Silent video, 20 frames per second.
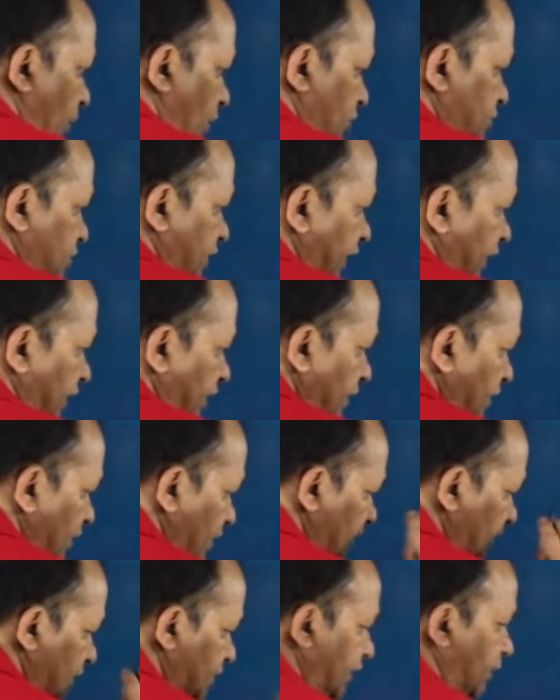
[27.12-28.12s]
oxide,
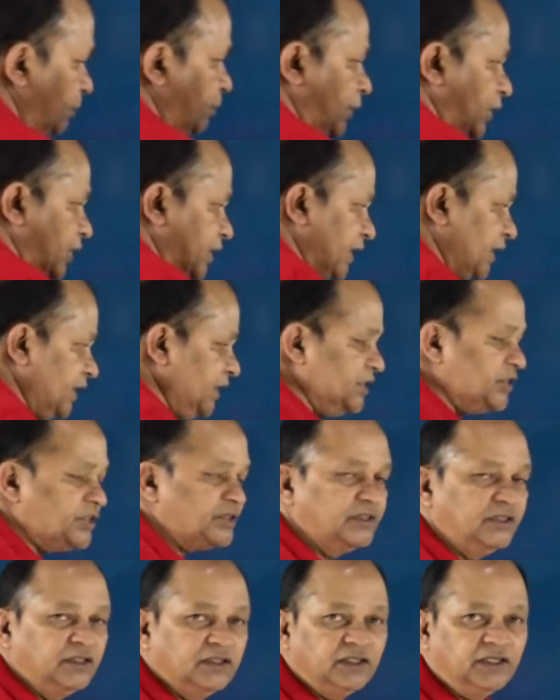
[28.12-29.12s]
the product
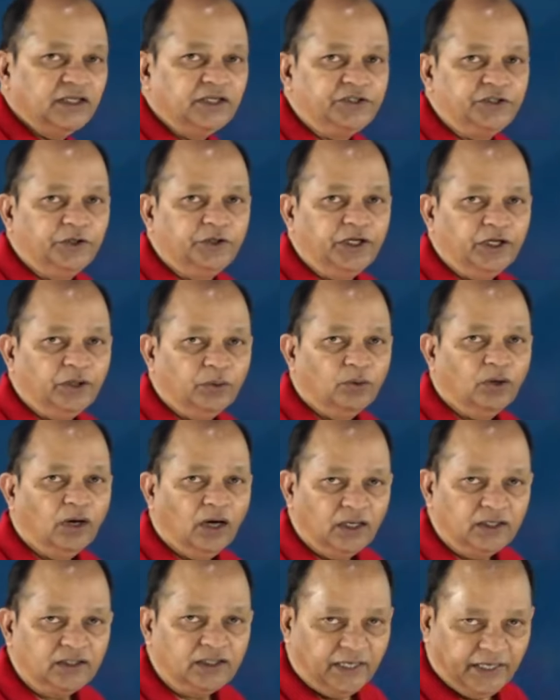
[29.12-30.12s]
is
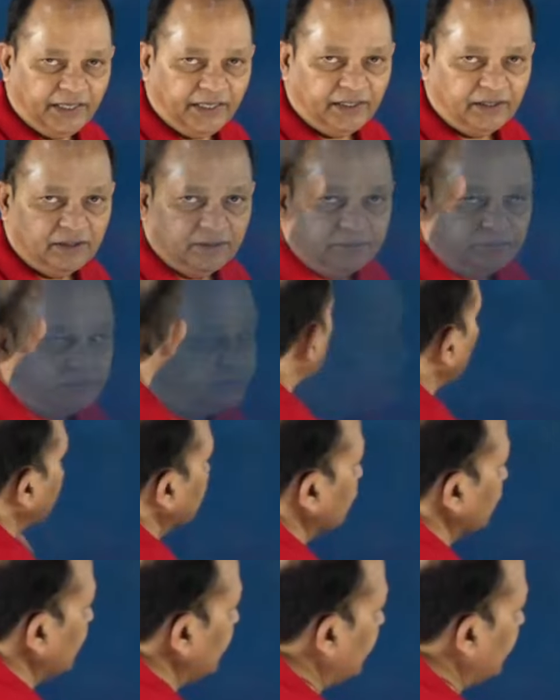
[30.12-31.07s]
deuteroalkane. Some more